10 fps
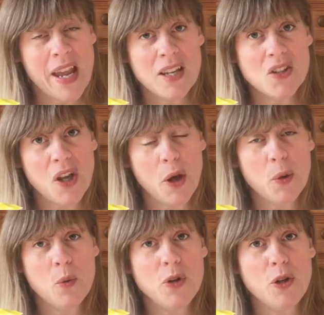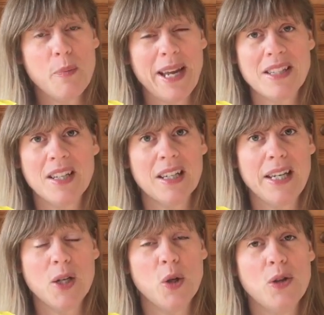So you
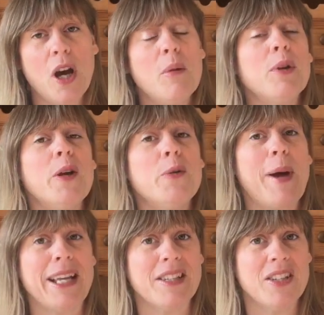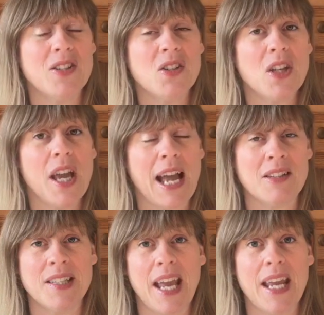basically could upload patterns and
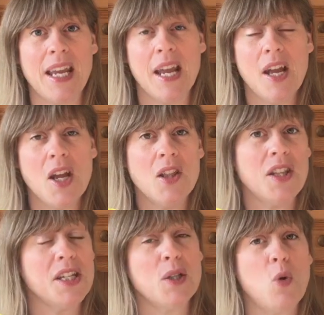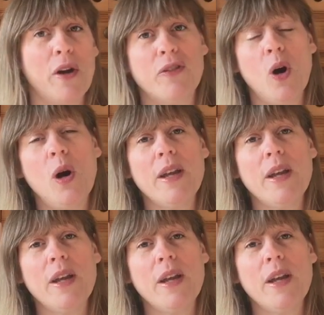say, this is what I've got.